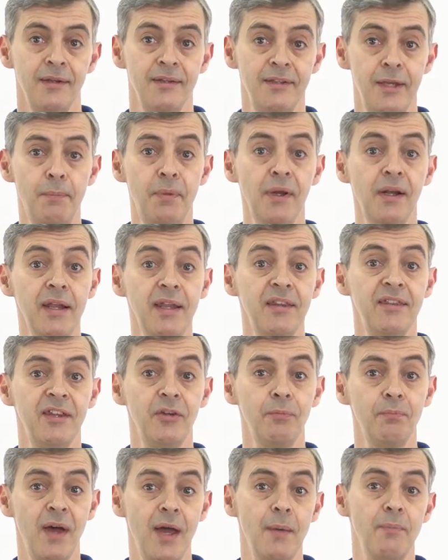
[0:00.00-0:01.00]
Typically,
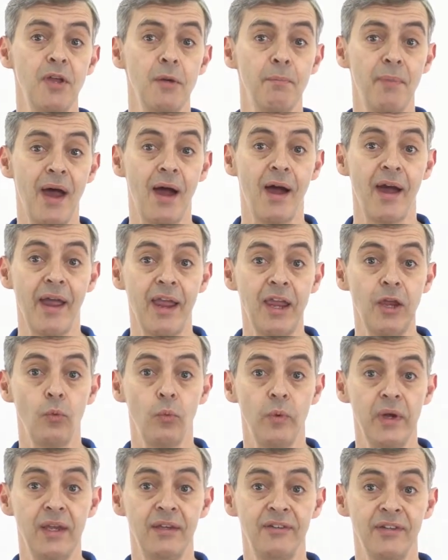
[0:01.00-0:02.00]
this might be about 8
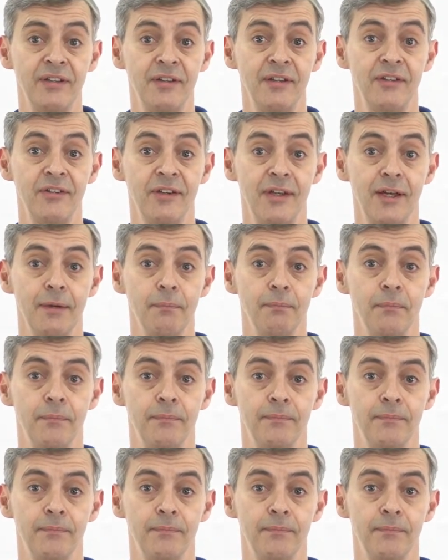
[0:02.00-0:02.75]
weeks at a time.